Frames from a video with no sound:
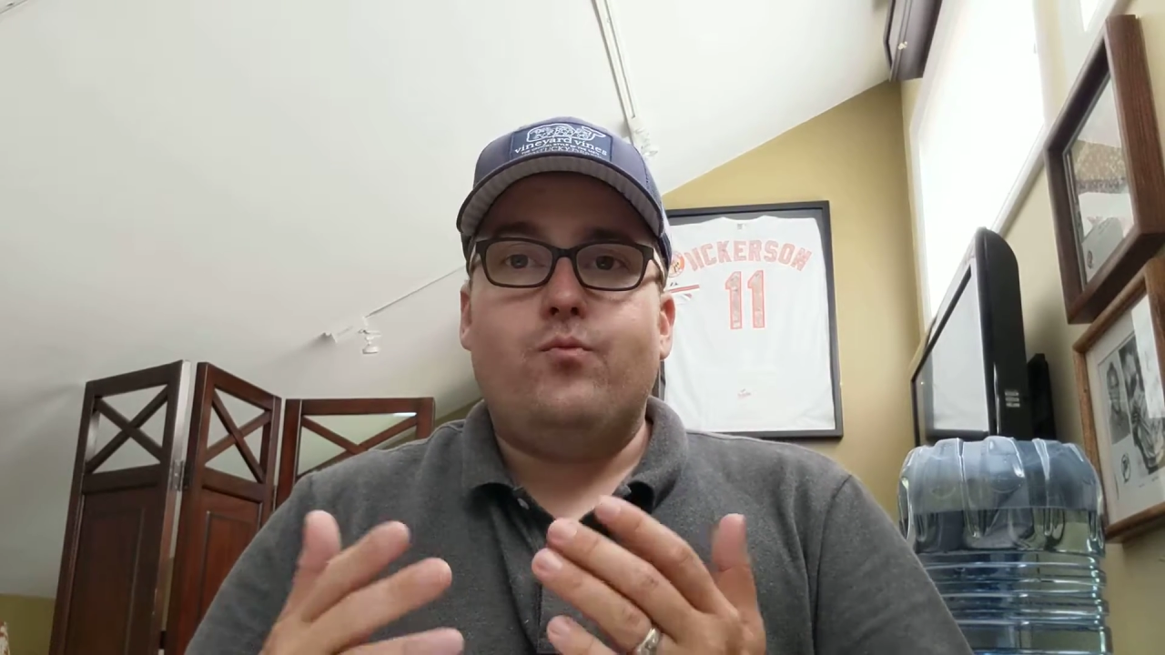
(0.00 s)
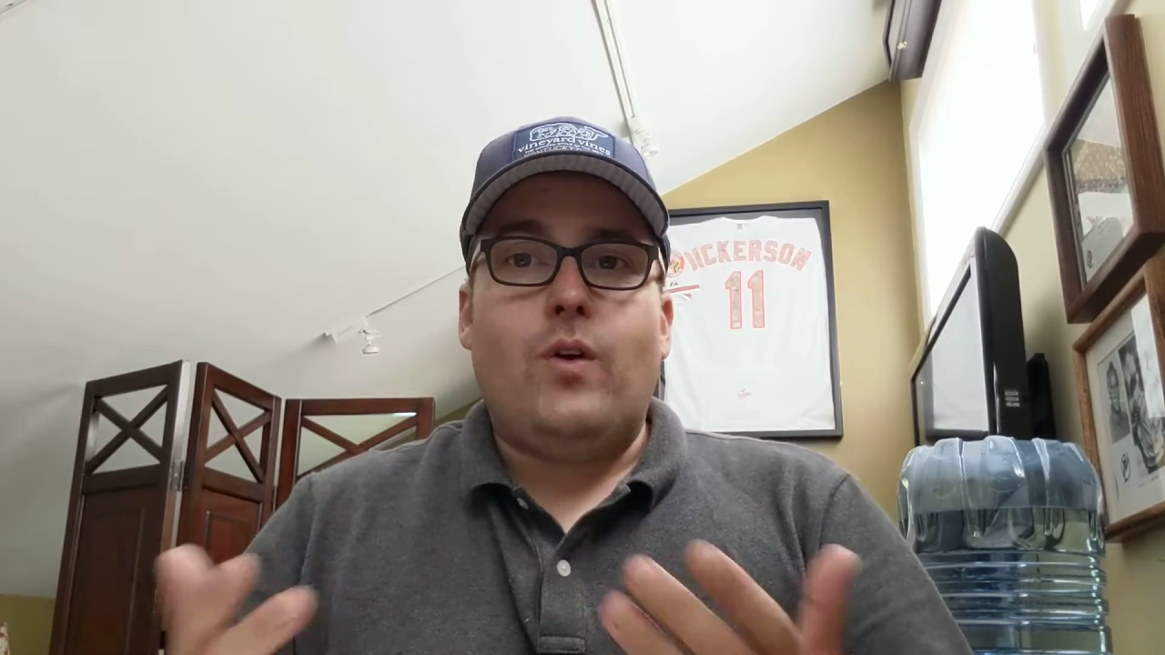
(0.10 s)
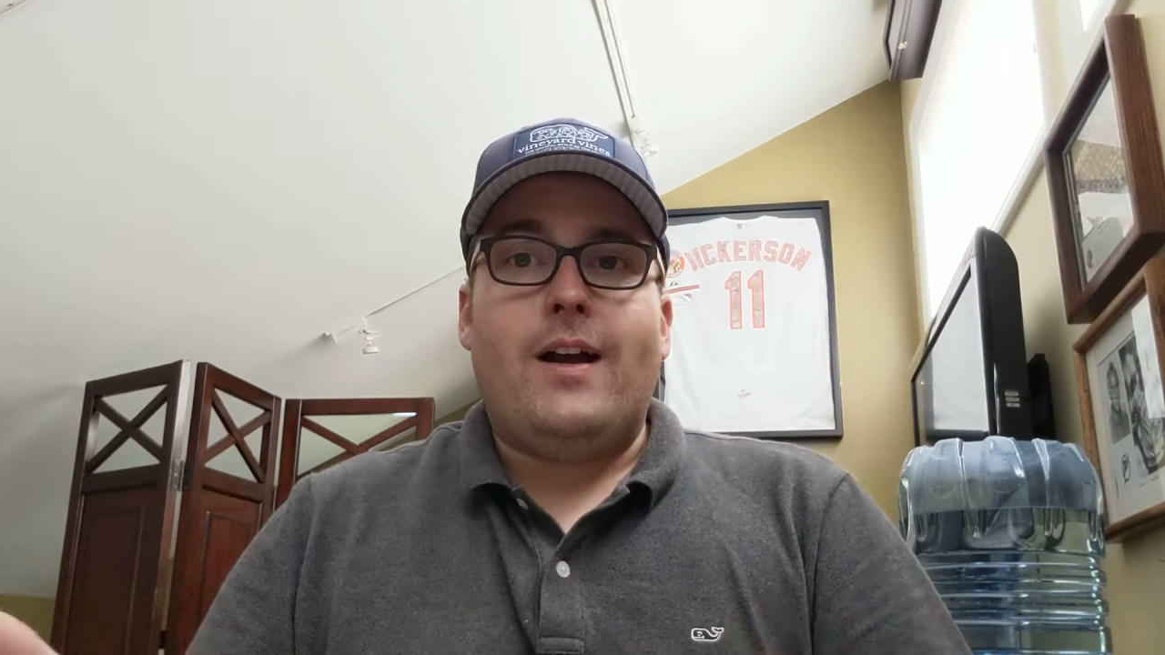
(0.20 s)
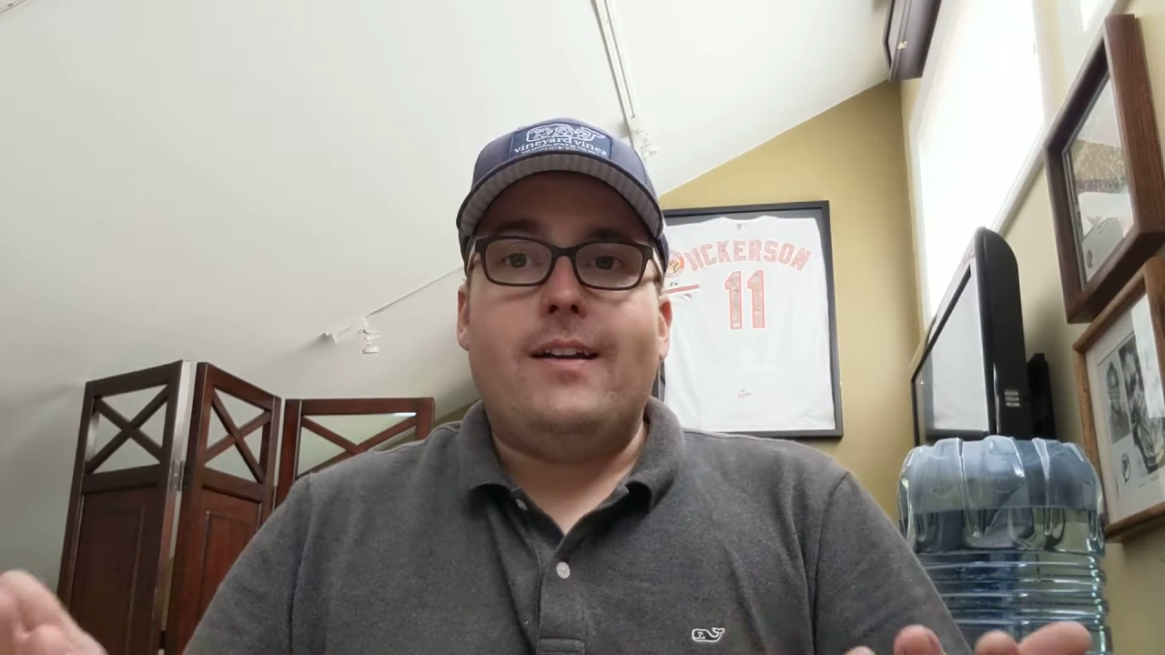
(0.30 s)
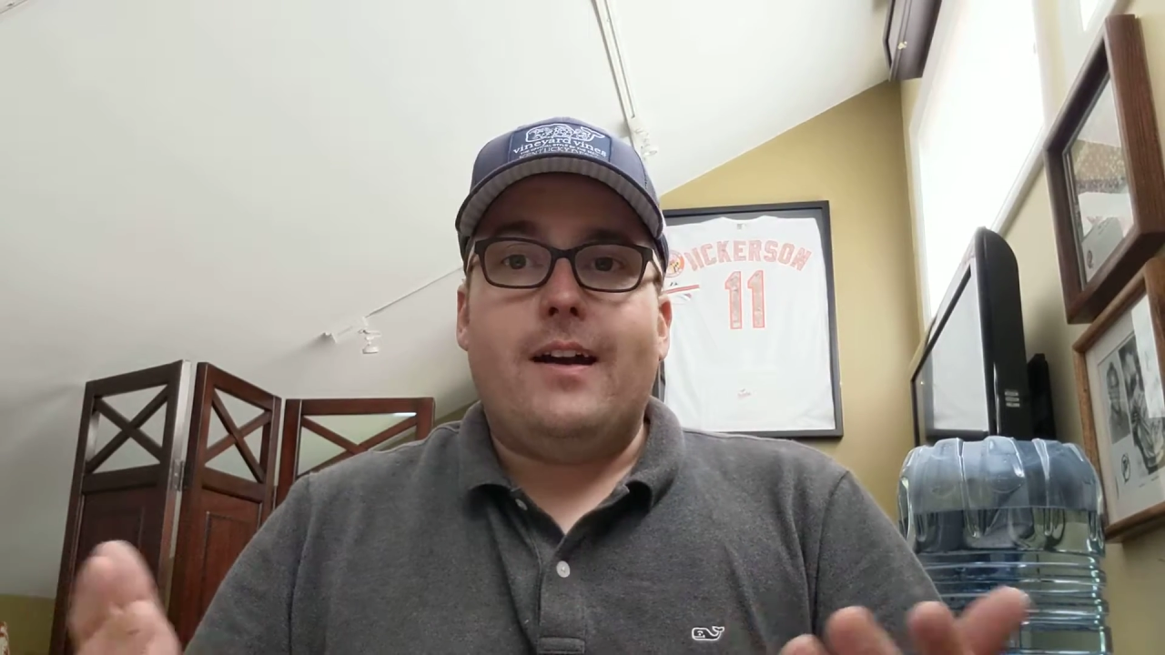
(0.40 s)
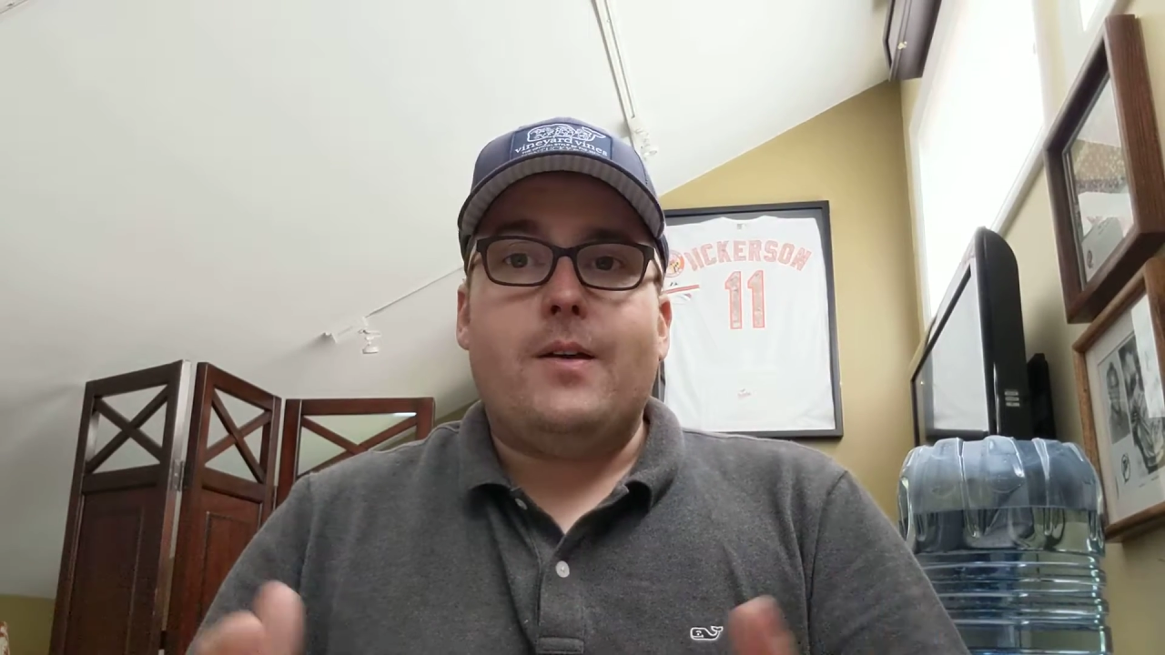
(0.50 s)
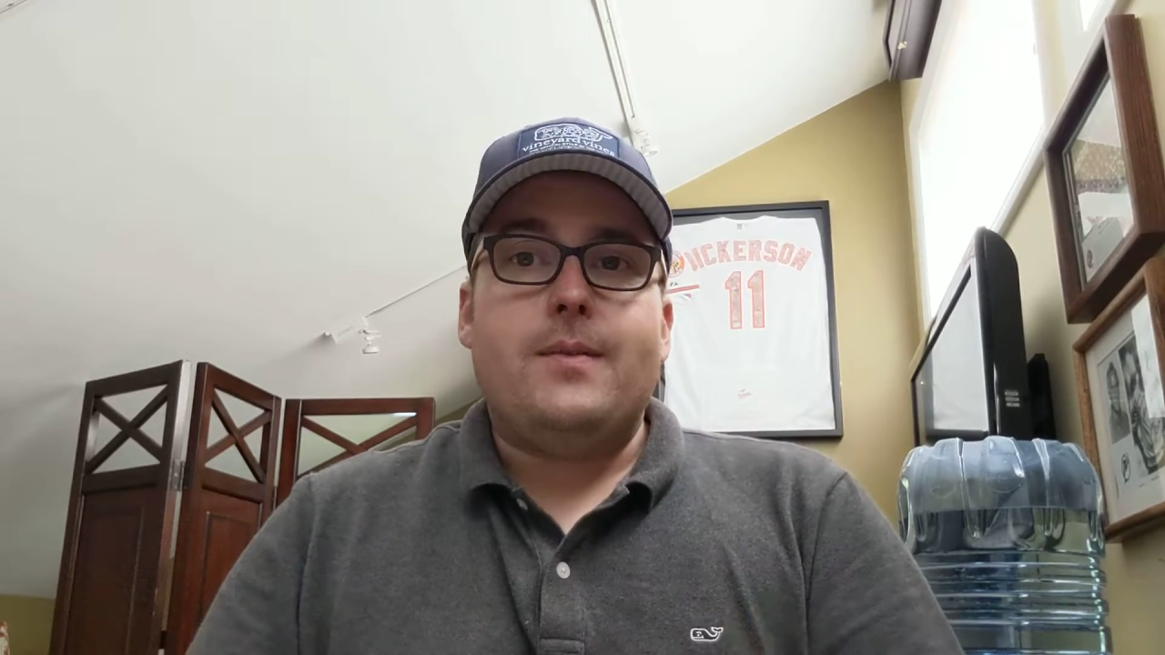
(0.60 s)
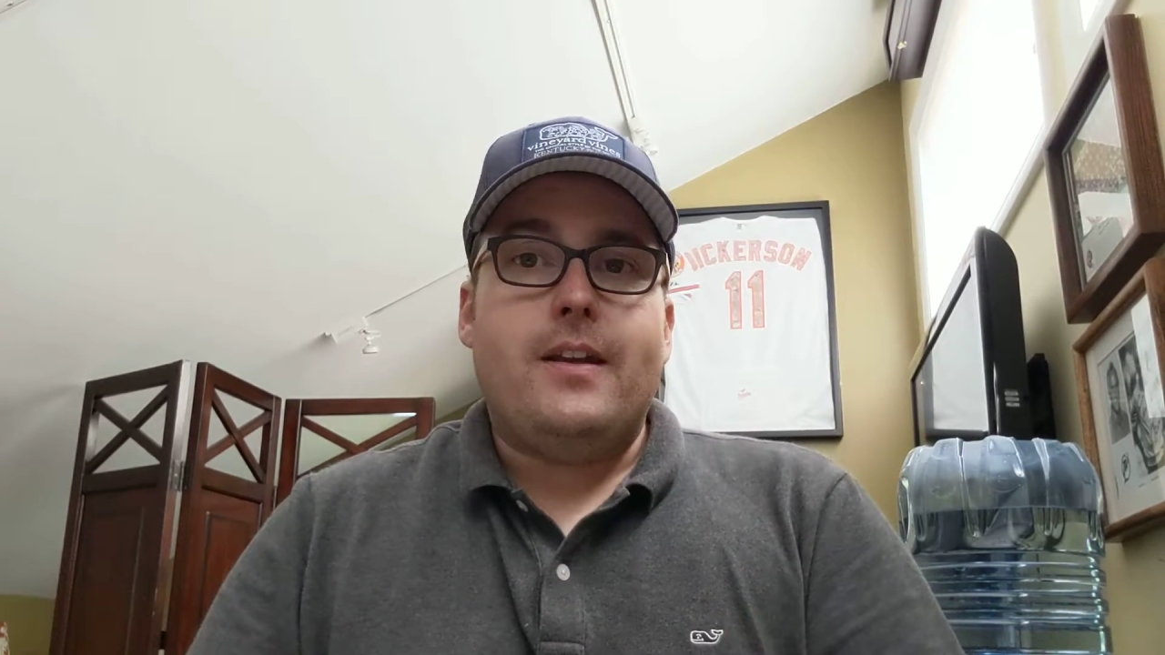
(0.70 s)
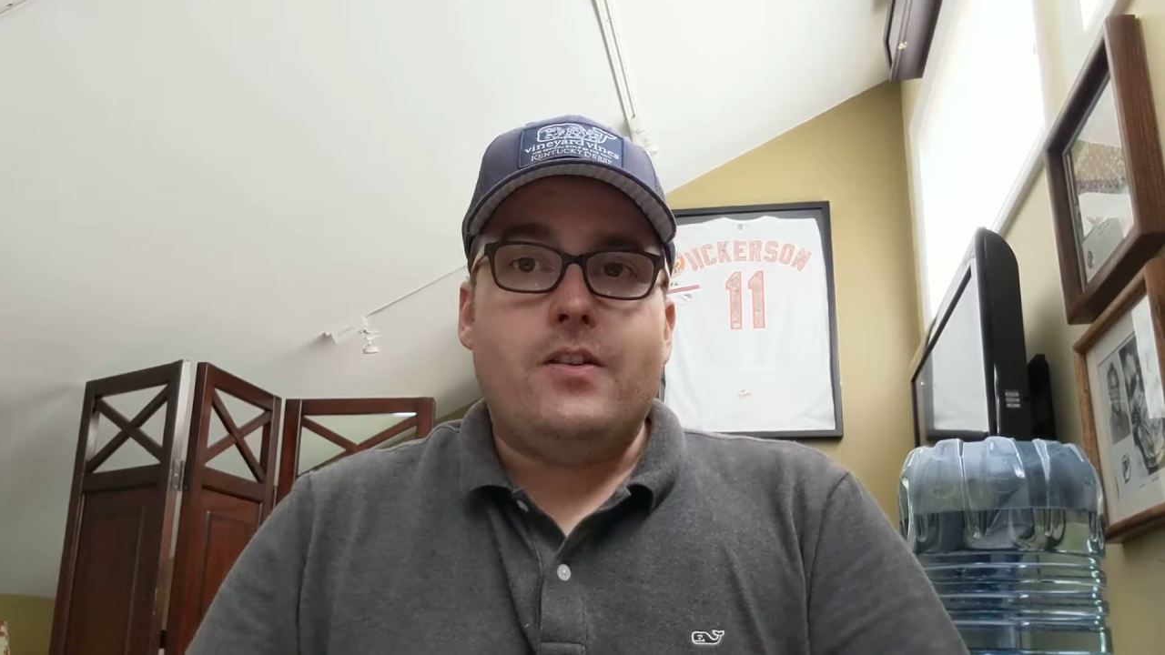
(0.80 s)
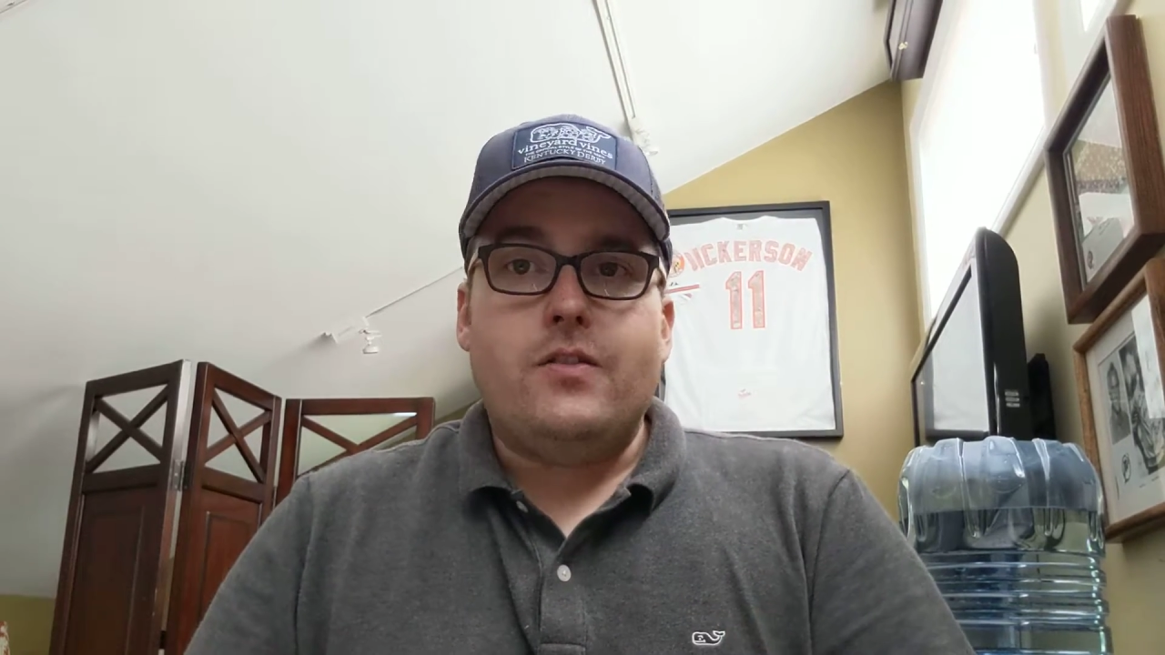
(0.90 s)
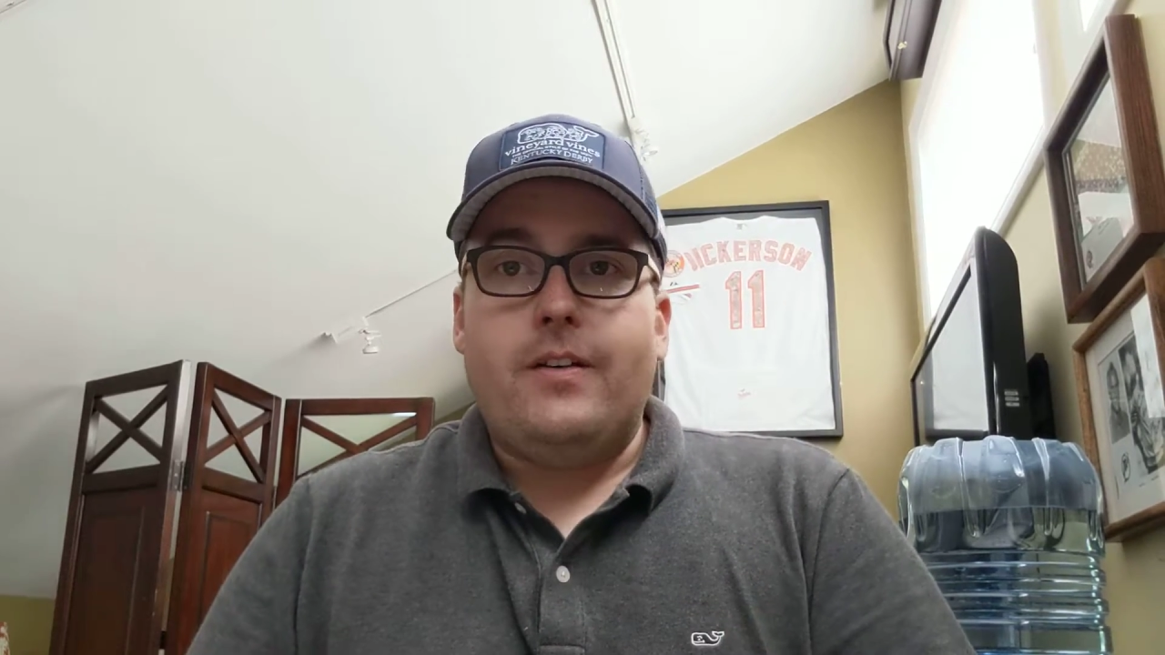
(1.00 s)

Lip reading: what kind of documentation